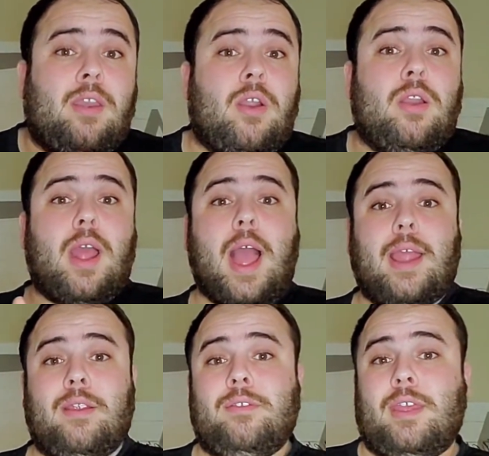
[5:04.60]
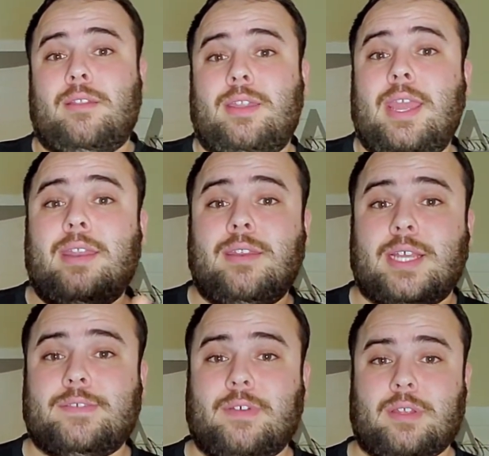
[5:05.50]
earn higher than the
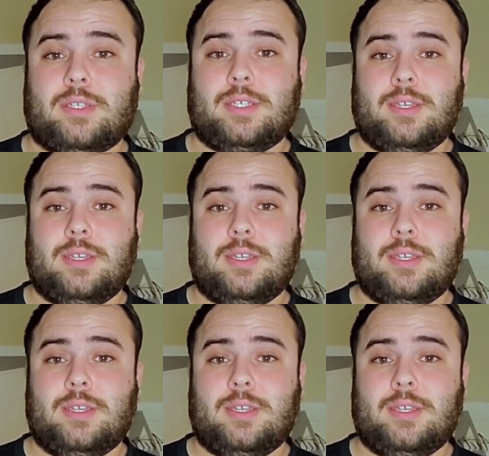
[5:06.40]
index funds.